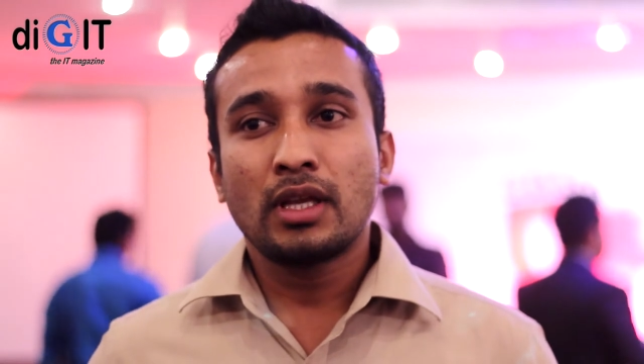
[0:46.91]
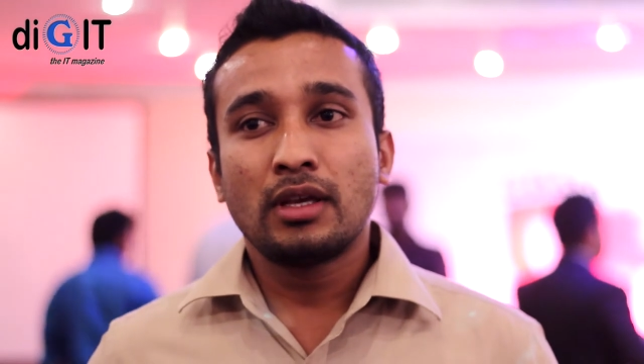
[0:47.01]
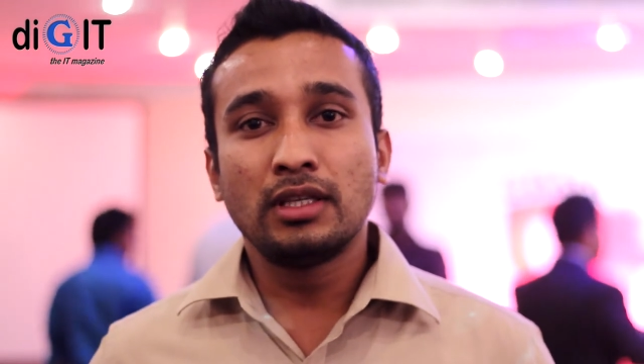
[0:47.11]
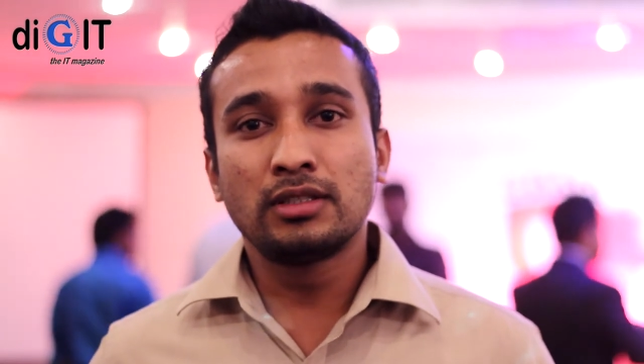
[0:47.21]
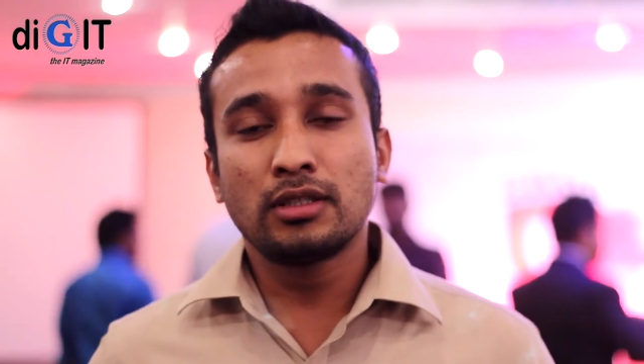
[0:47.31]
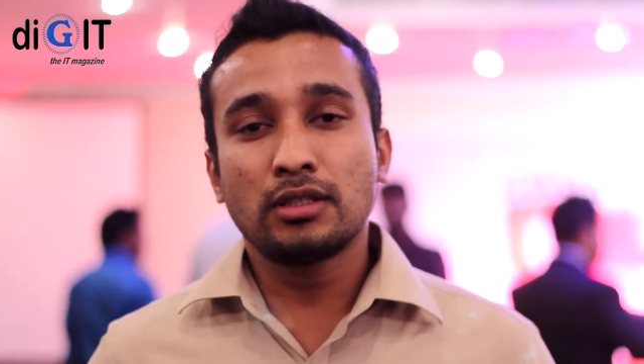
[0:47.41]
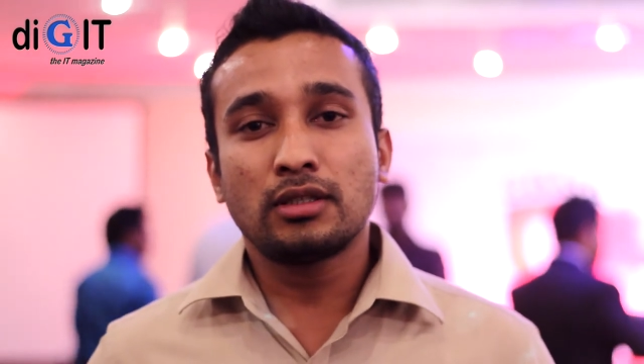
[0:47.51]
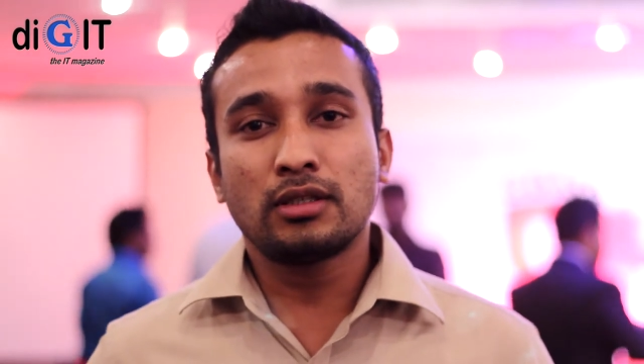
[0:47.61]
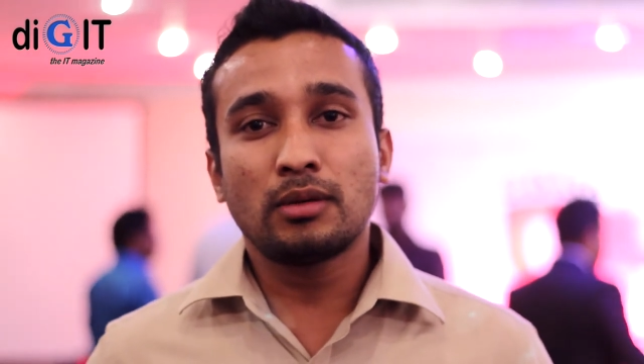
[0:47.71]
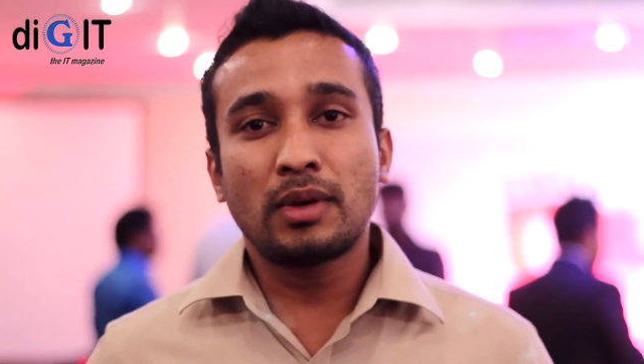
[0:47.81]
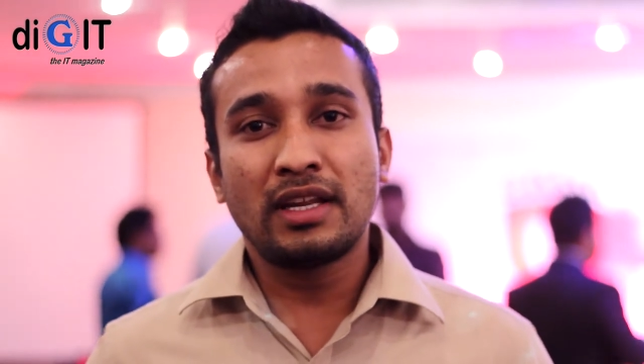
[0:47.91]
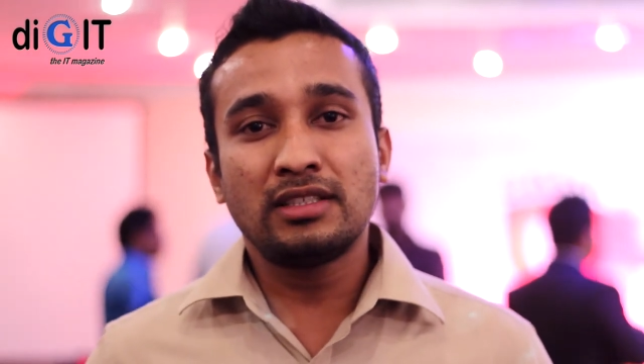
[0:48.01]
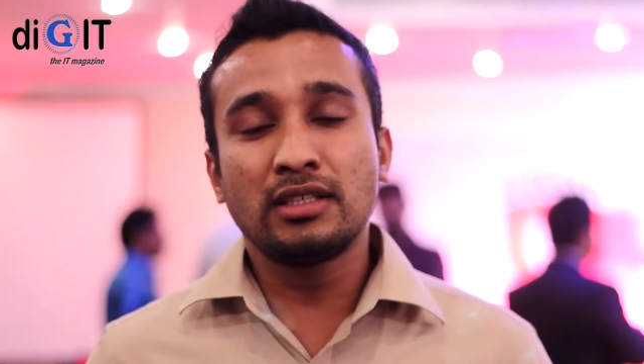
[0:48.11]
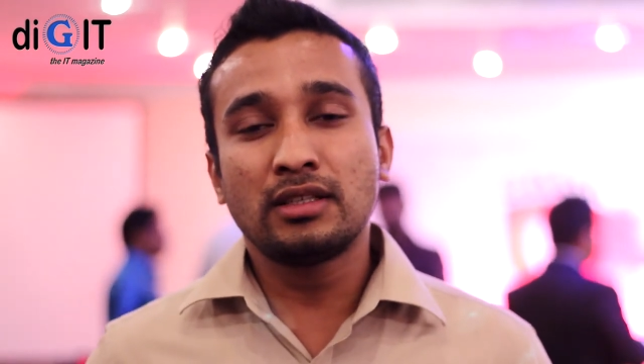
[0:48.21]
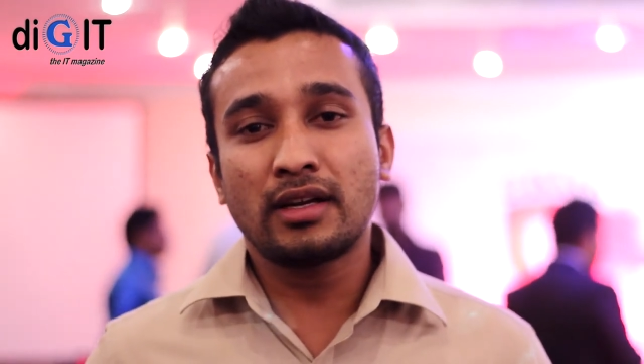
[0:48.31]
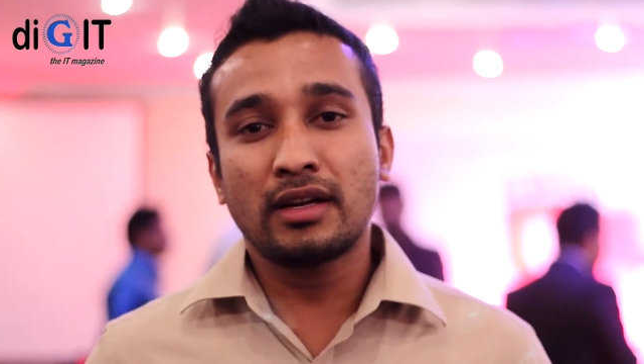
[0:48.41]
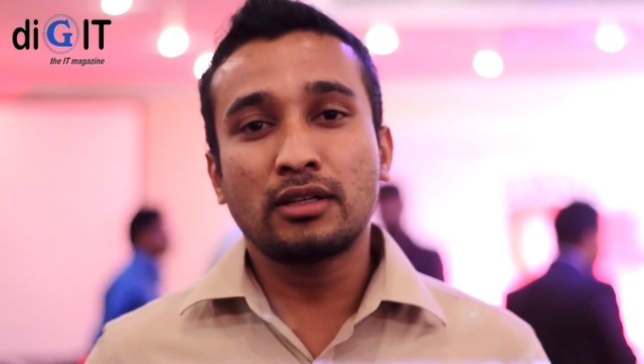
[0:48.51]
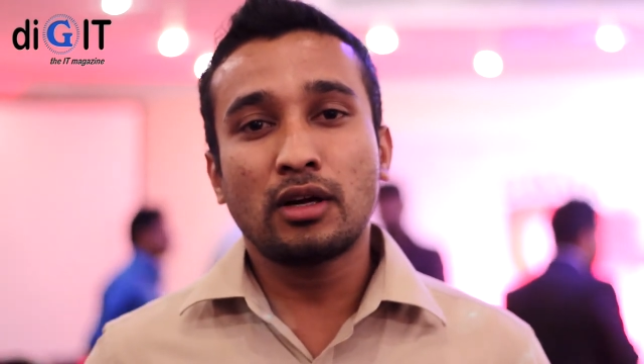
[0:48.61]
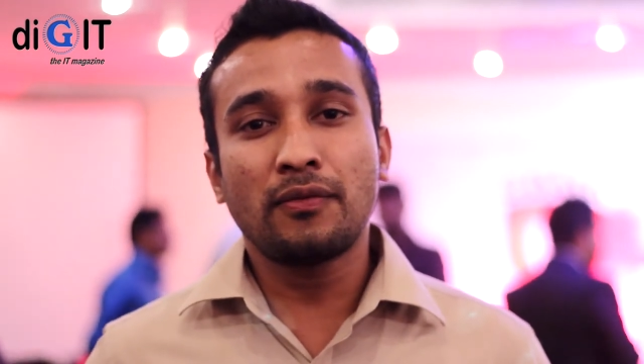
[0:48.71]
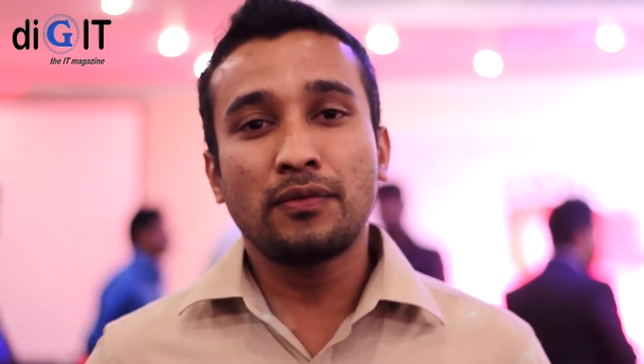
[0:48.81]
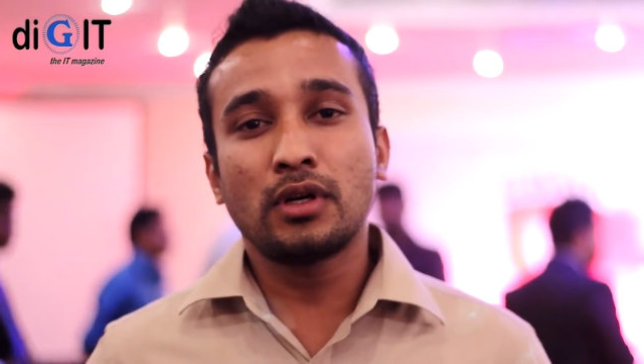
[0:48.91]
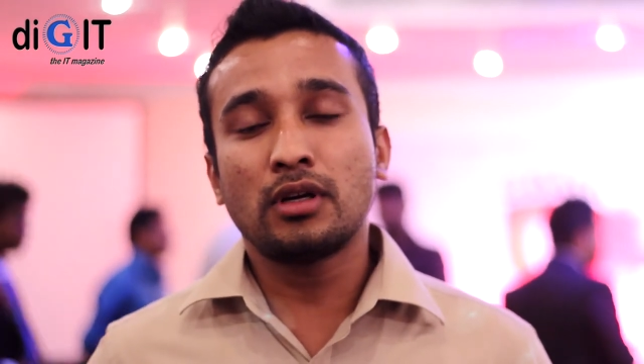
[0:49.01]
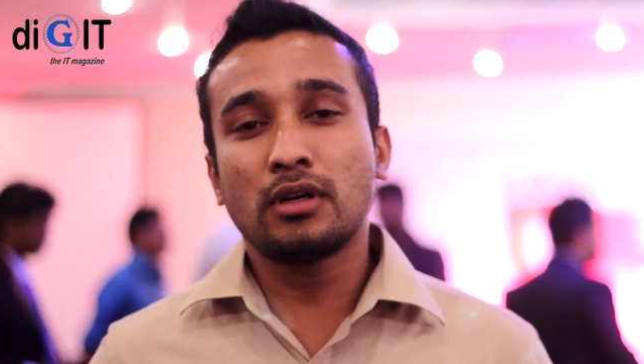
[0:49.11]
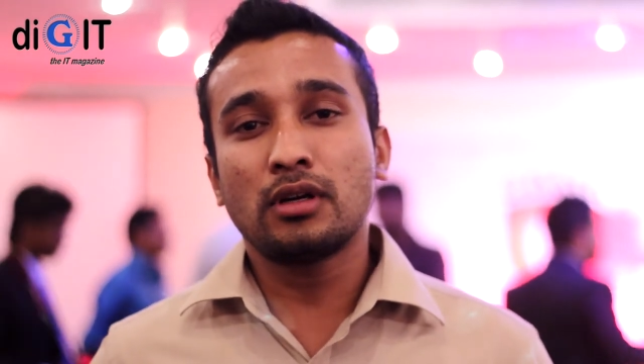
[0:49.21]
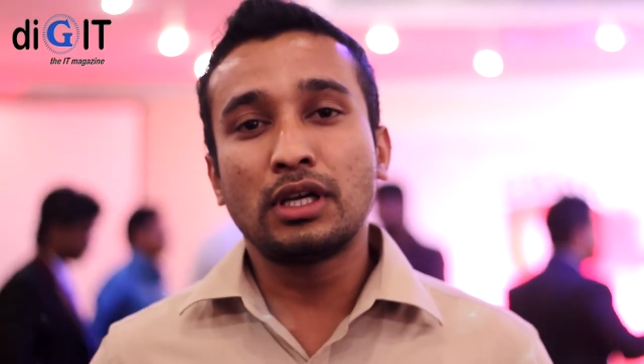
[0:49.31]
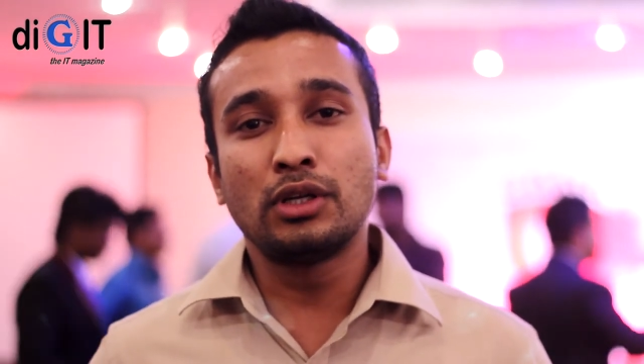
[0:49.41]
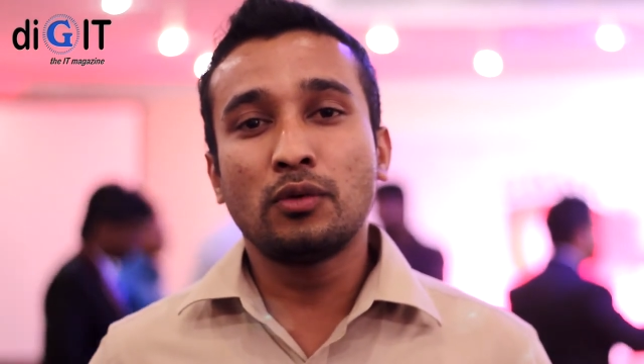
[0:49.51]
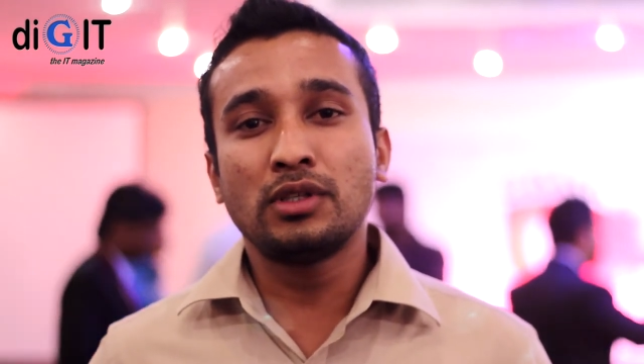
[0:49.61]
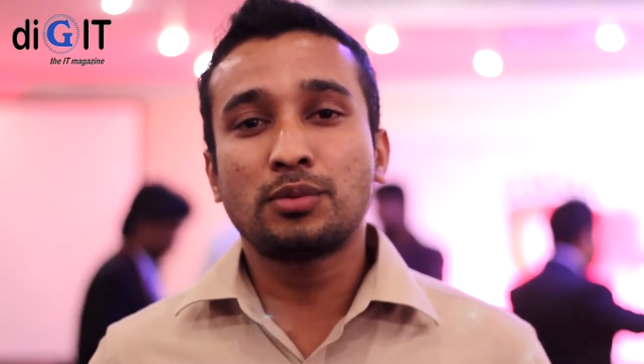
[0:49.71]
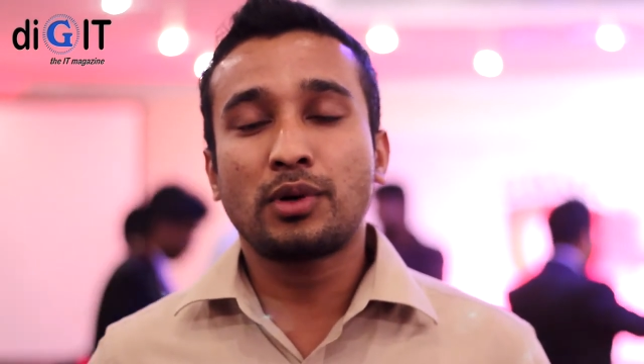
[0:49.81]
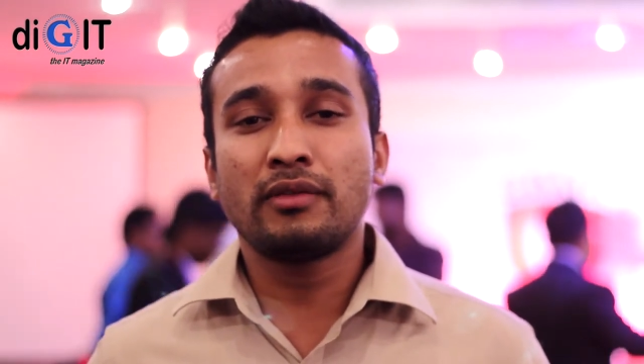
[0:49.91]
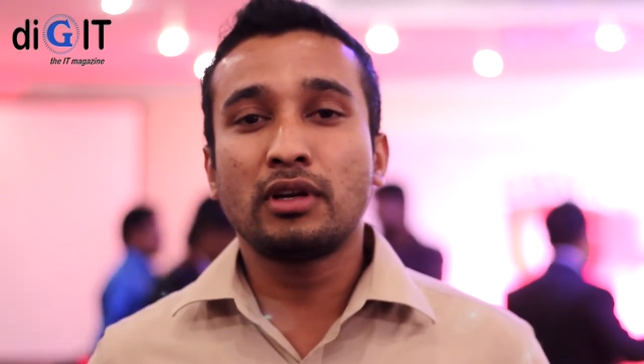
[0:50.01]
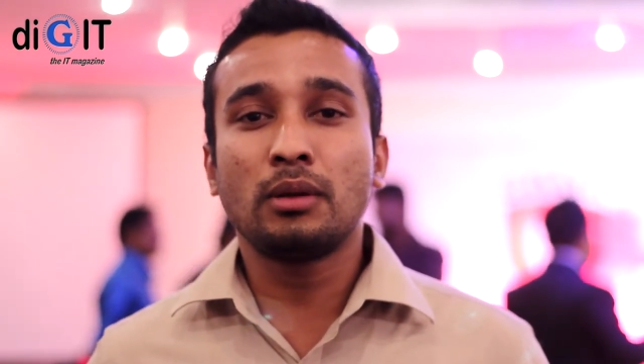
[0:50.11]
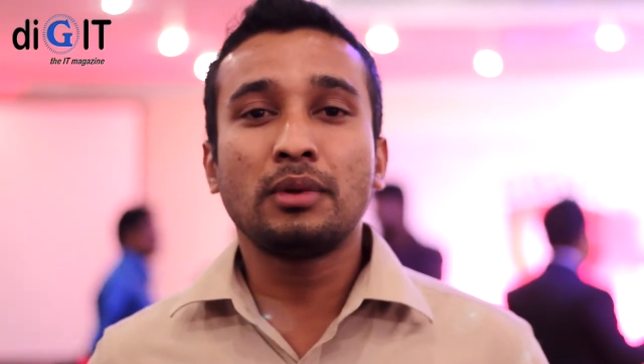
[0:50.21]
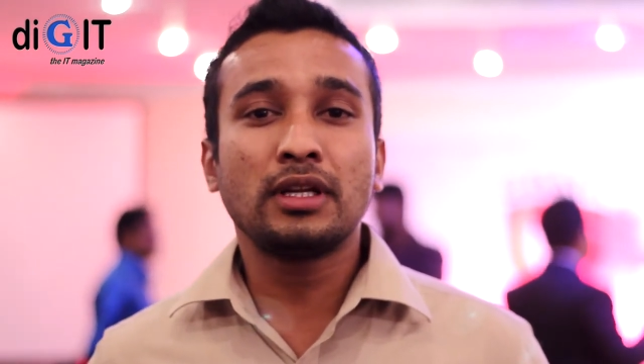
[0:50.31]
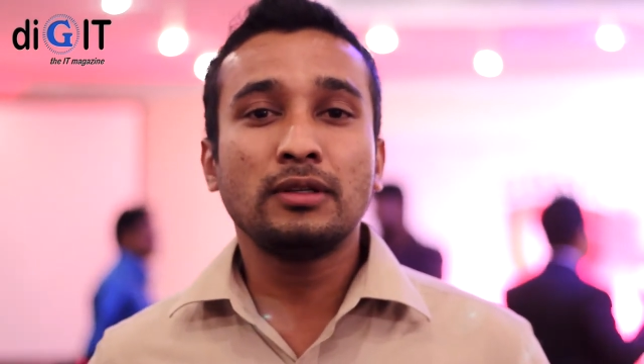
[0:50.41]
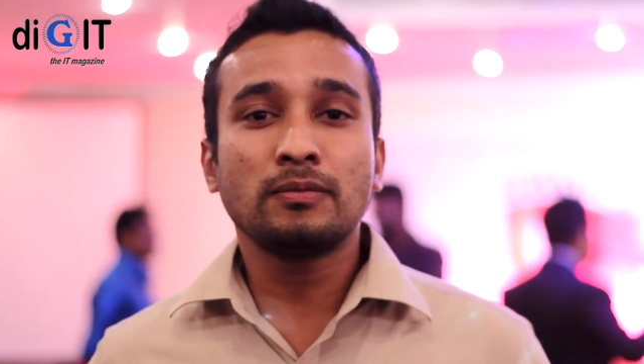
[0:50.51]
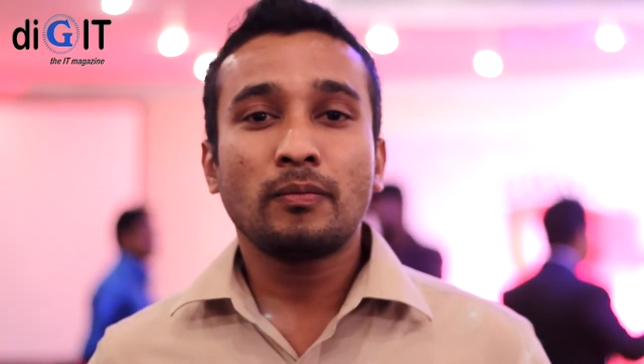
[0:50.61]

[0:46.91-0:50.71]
He's a managing director of uh, Enoviz Private Limited.